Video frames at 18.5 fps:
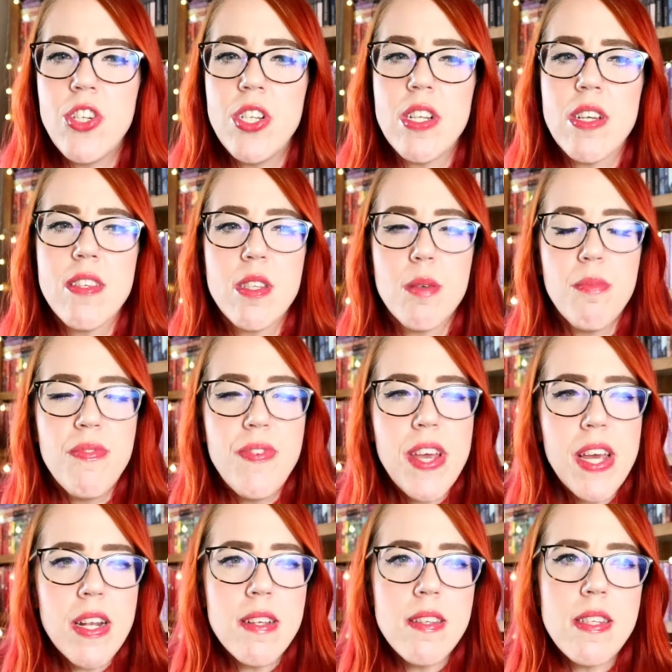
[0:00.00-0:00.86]
She does some
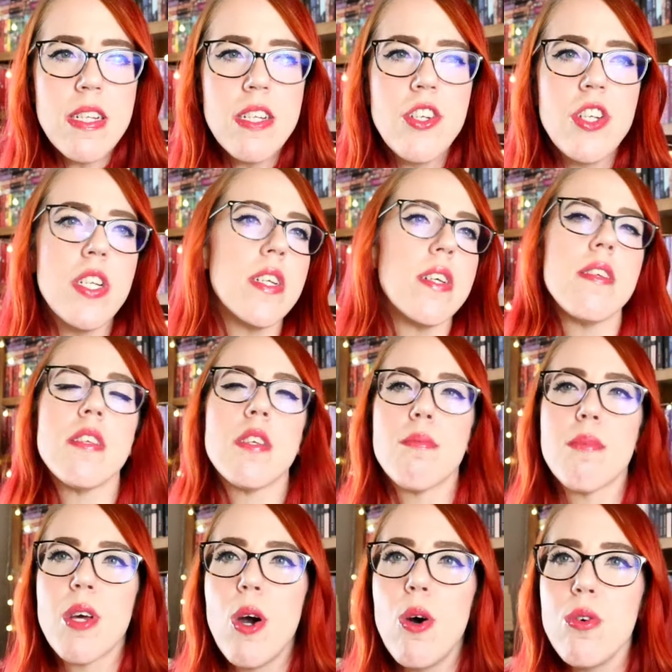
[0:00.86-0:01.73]
fantasy, she does
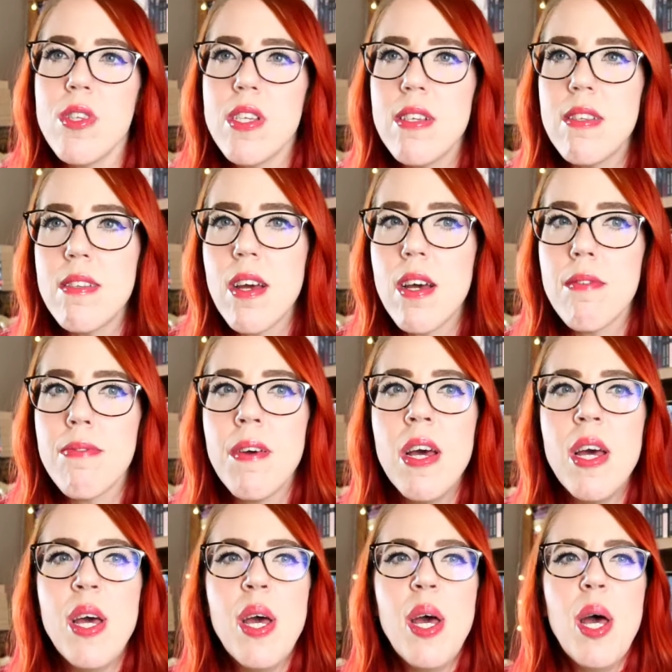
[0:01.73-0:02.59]
some cozy
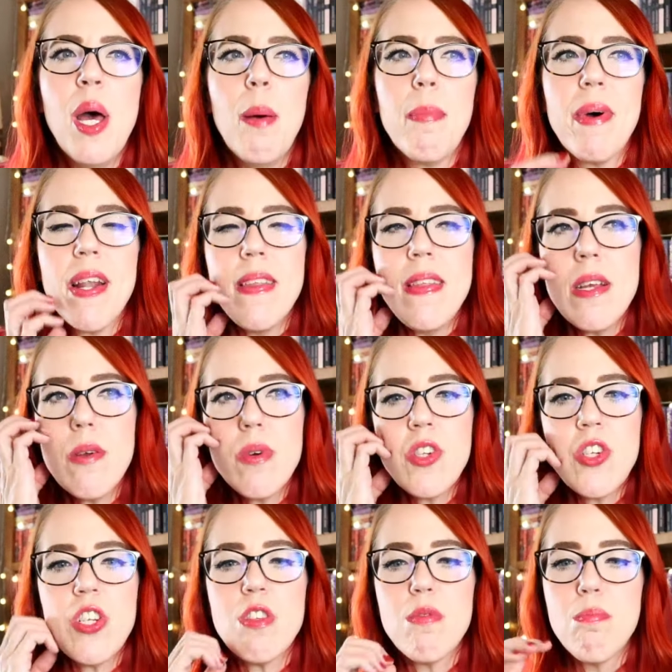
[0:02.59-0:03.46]
stuff, but I think
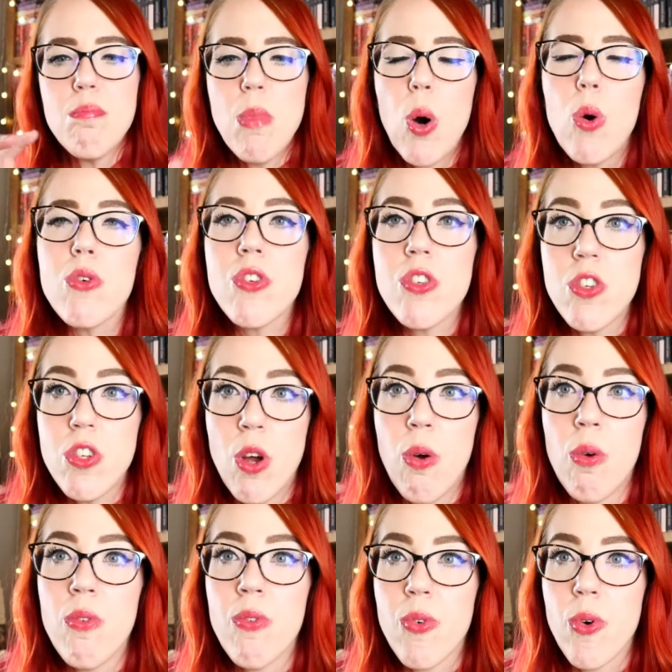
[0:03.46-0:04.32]
what she's most
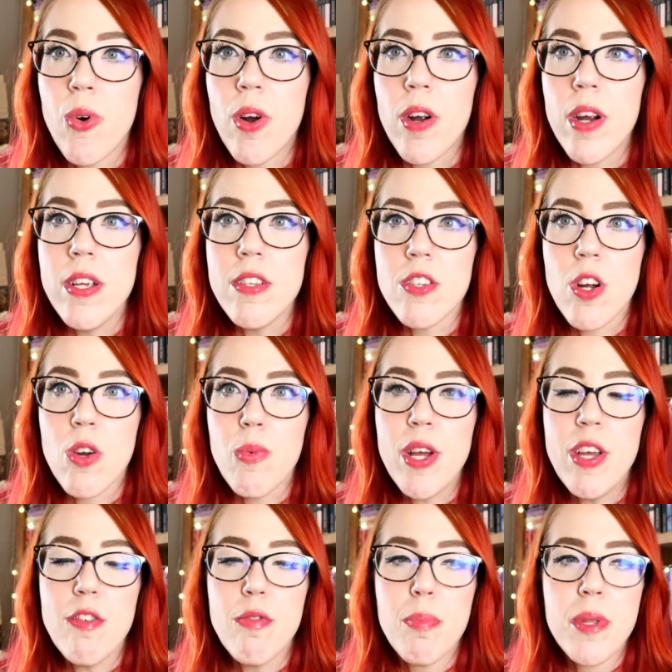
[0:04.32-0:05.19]
known for is
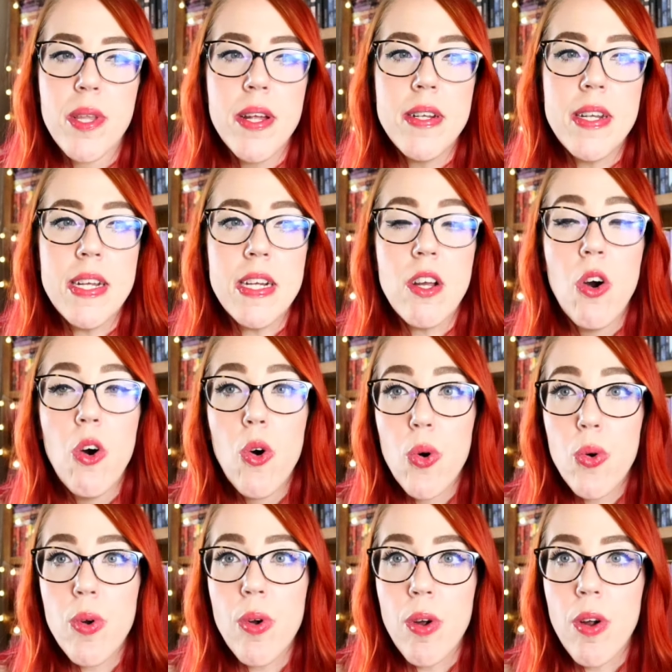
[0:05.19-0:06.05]
her way of blending
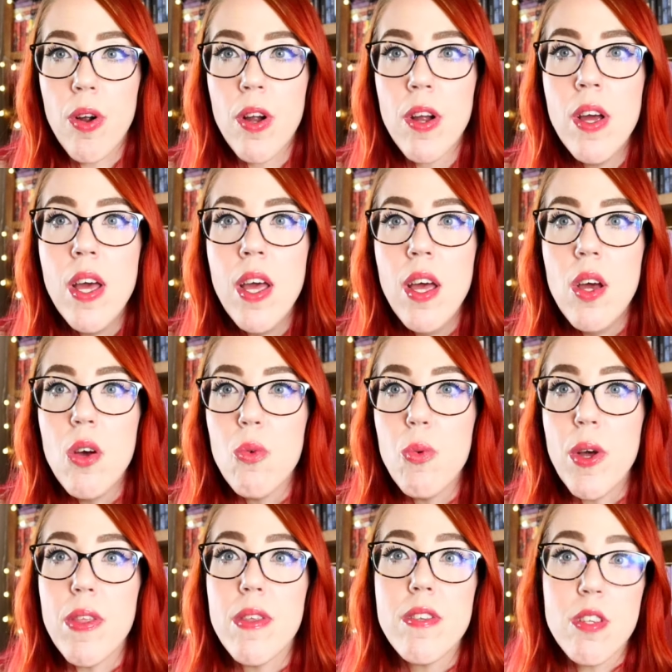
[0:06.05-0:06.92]
horror
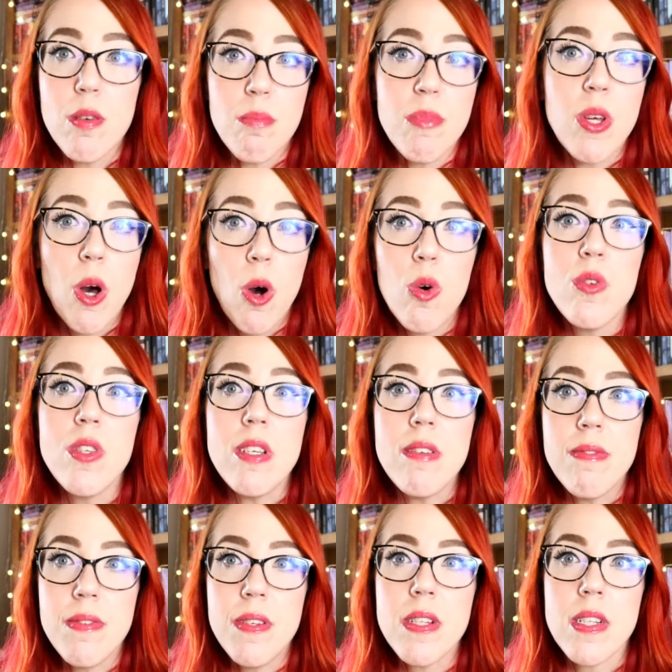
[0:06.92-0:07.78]
with some
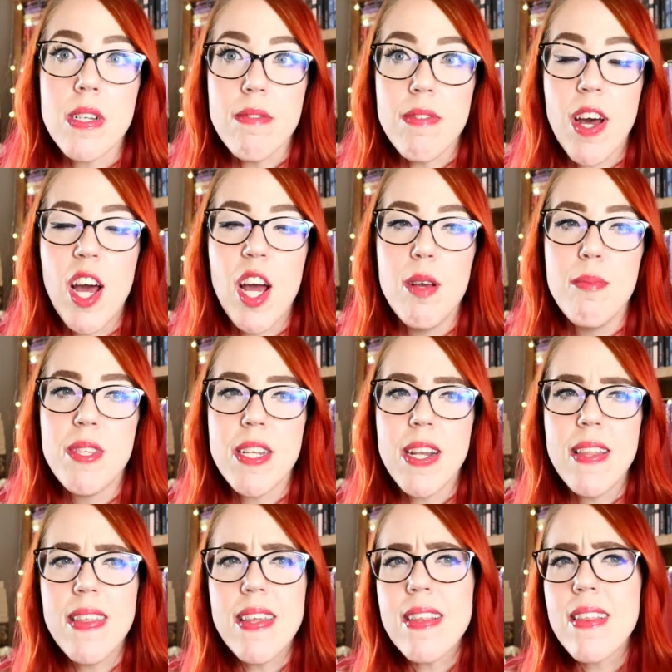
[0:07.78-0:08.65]
cozy feeling
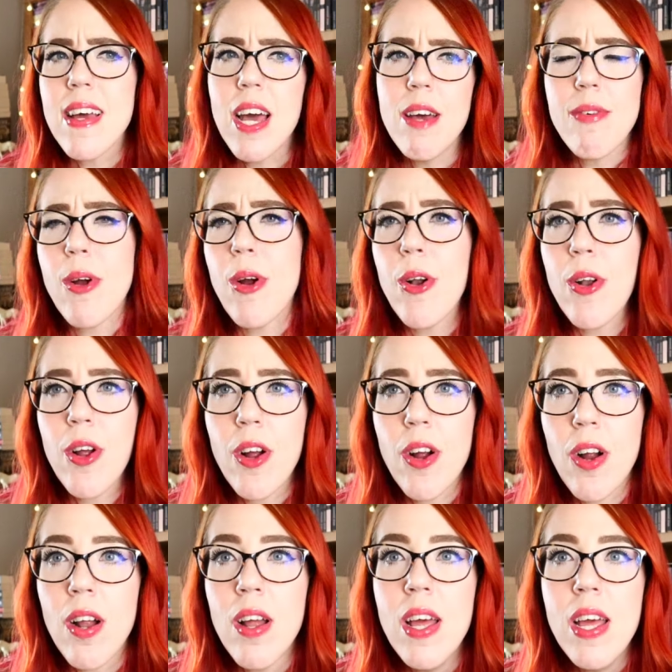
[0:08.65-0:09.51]
vibes. And I think that I've heard
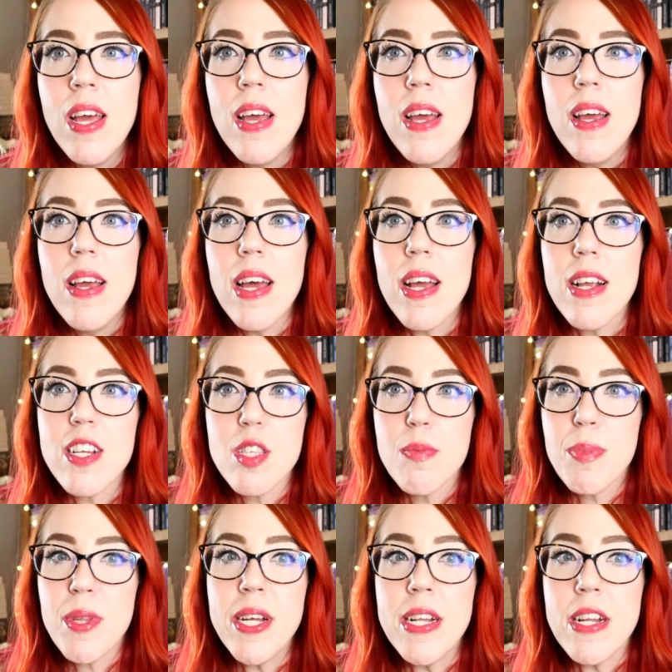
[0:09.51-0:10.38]
her
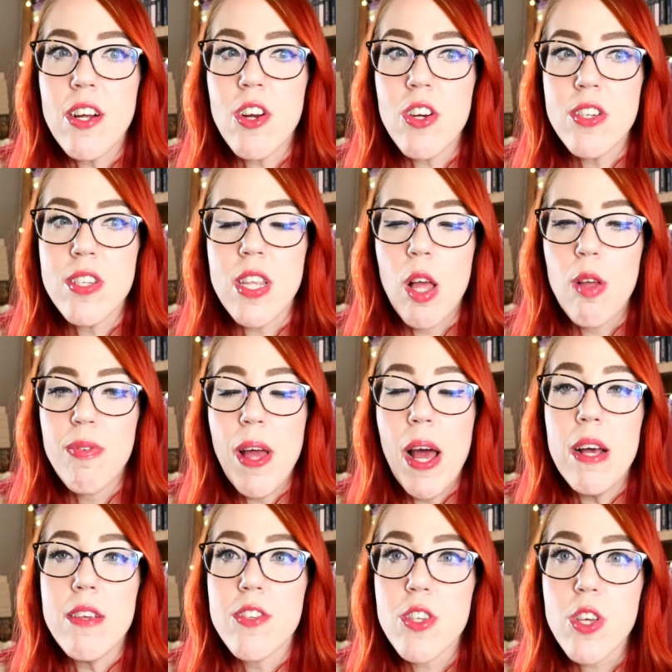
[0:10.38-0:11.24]
explain it
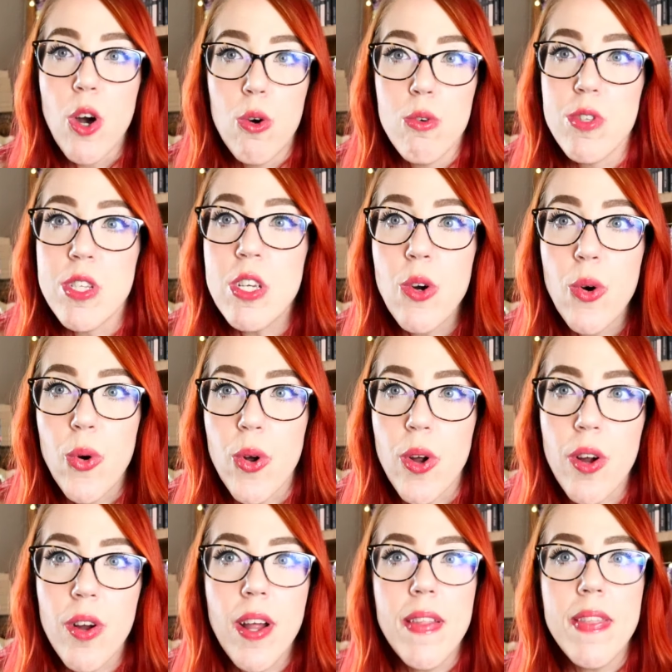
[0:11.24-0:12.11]
herself as cozy
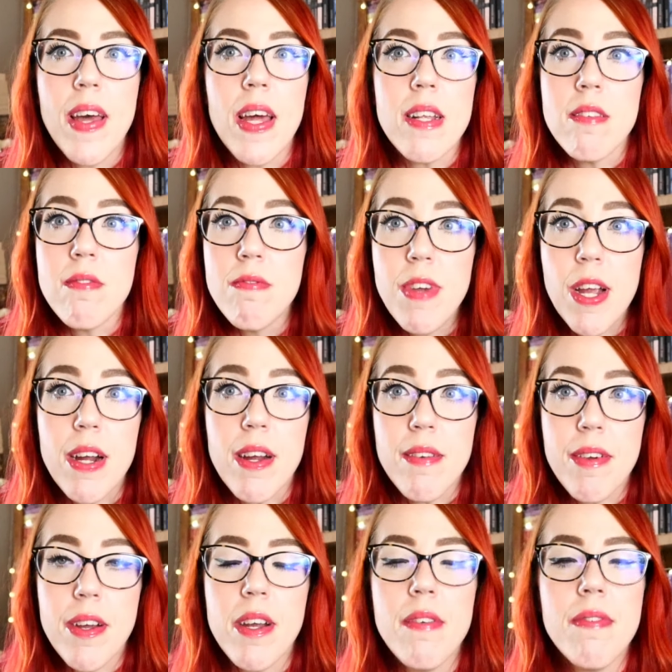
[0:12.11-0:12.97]
horror, and that is
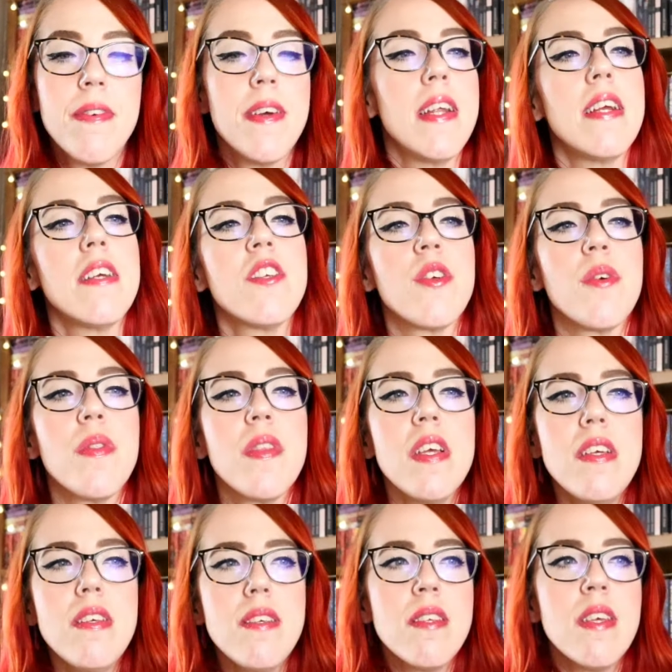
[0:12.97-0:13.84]
very, very fitting. So
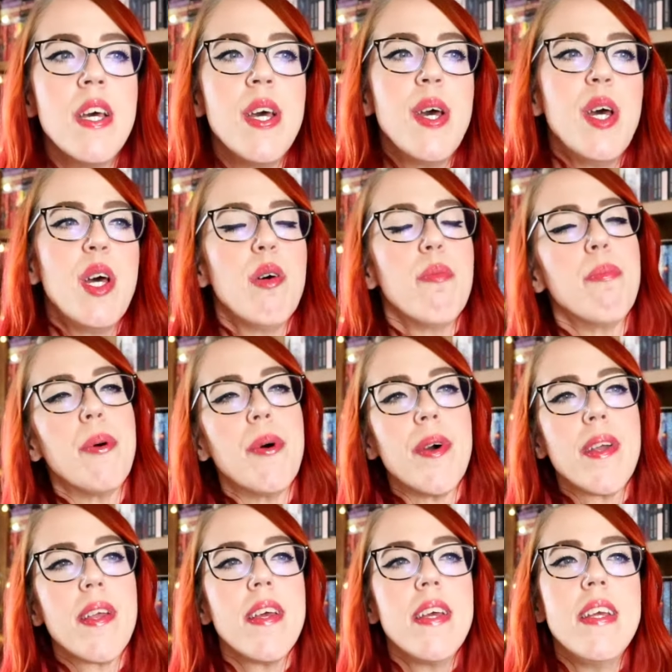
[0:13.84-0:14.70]
this
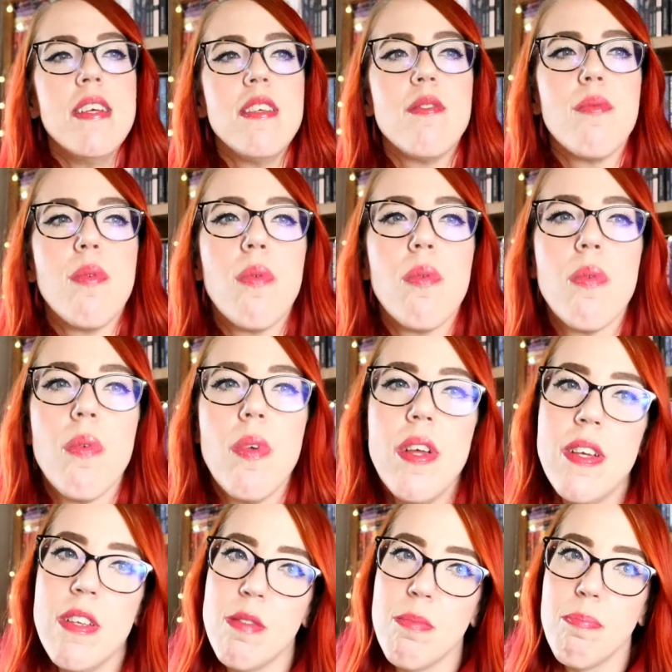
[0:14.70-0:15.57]
book is
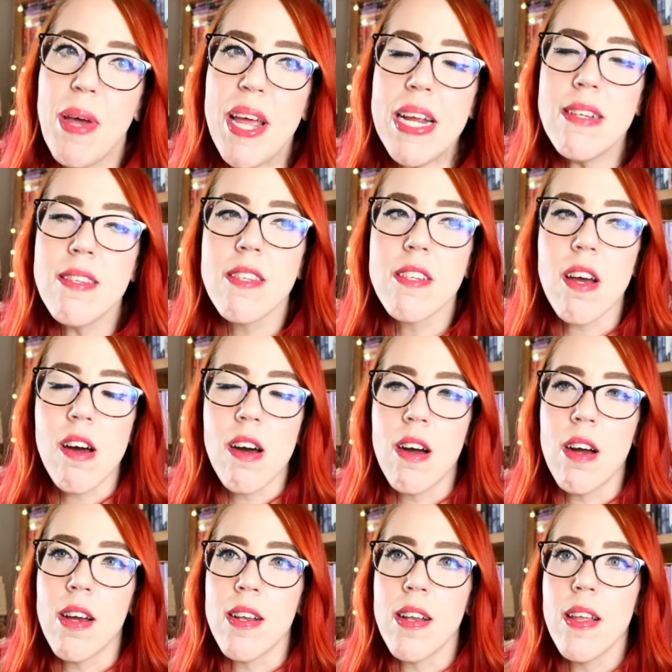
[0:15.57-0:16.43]
based
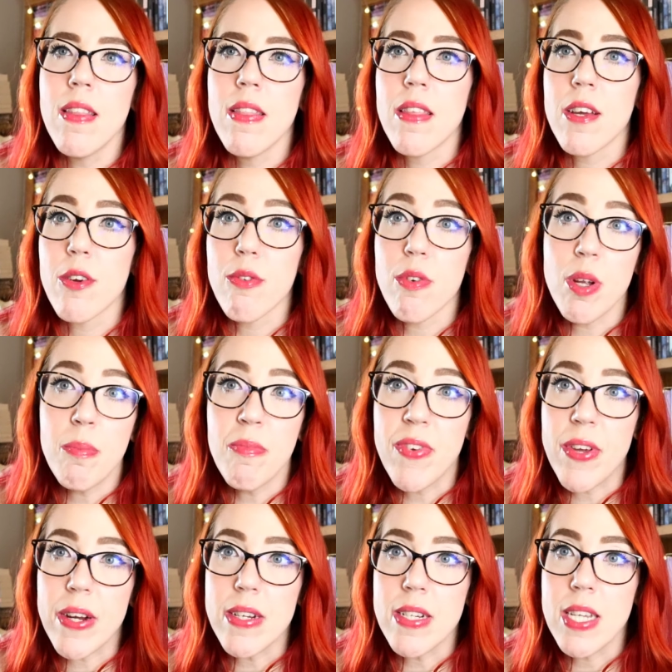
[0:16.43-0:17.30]
on the
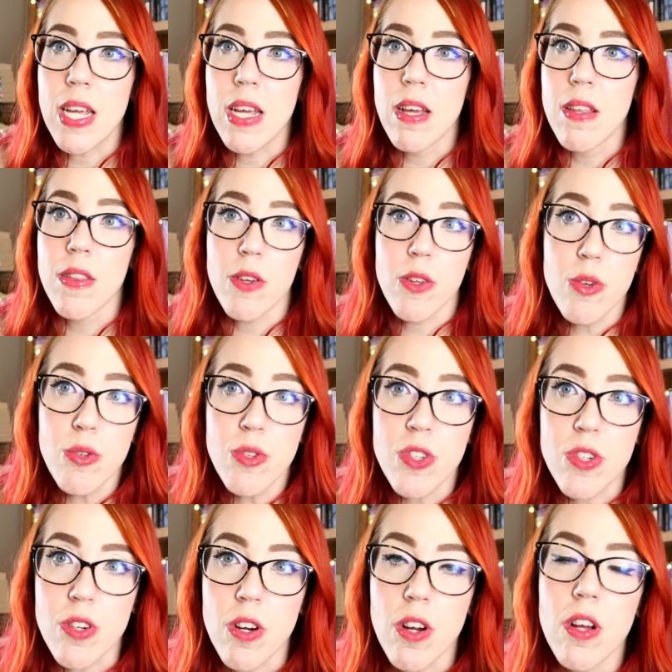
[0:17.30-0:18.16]
grim fairy tale, The
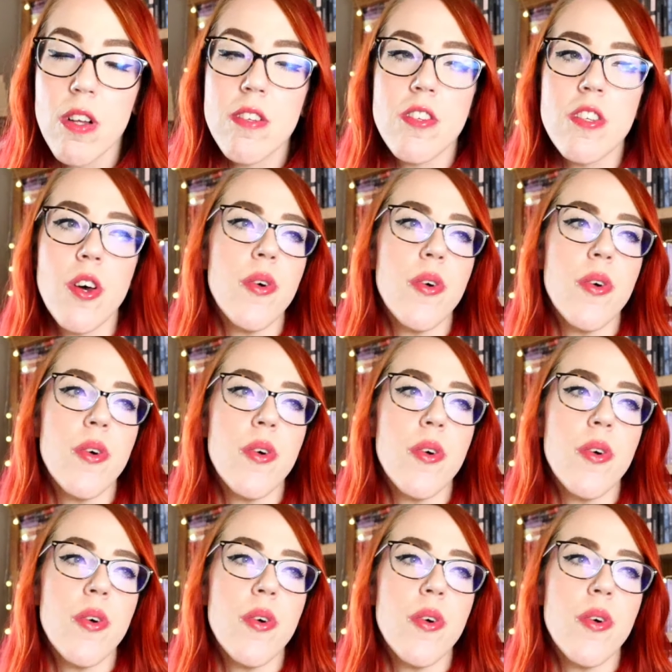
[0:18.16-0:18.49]
Goose Girl.